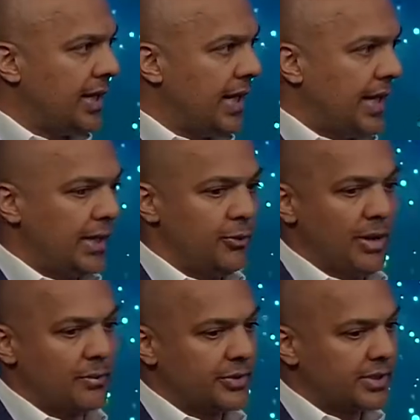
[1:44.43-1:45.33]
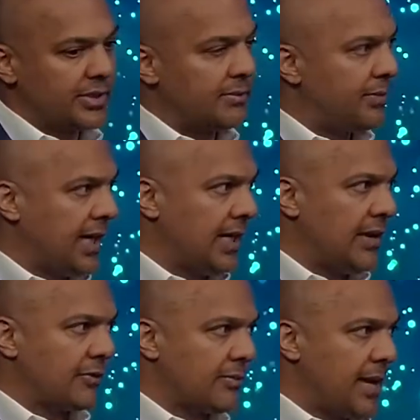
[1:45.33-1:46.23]
and who have persistent pain
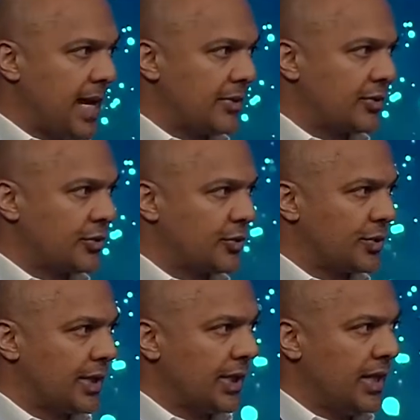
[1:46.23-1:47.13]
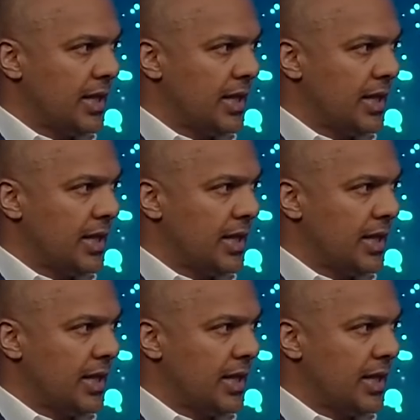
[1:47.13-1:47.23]
after back surgery,